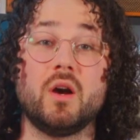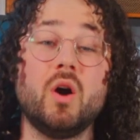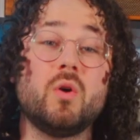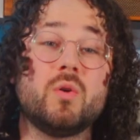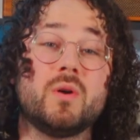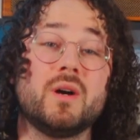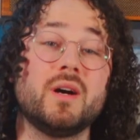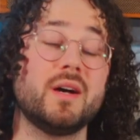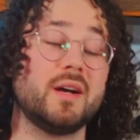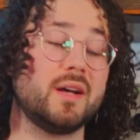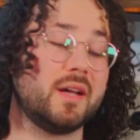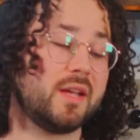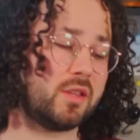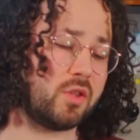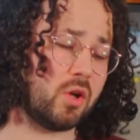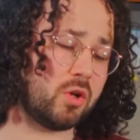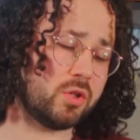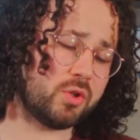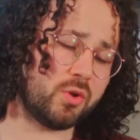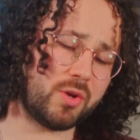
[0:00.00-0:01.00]
Oh, it
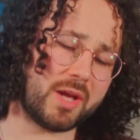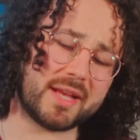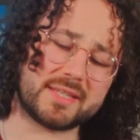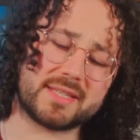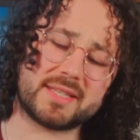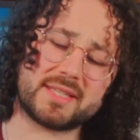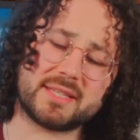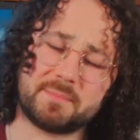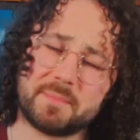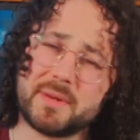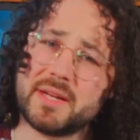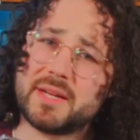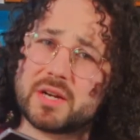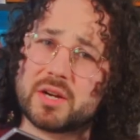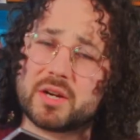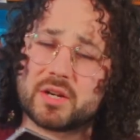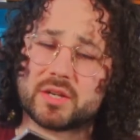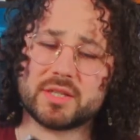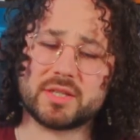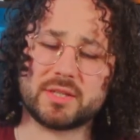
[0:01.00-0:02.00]
also has
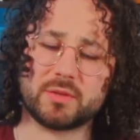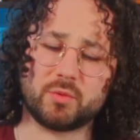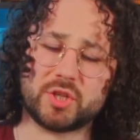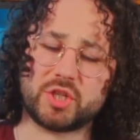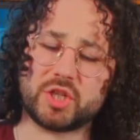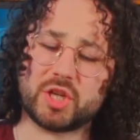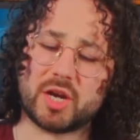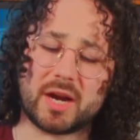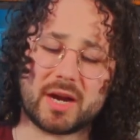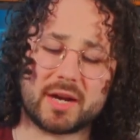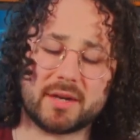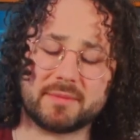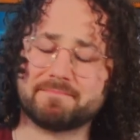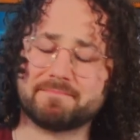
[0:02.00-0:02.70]
speakers which are...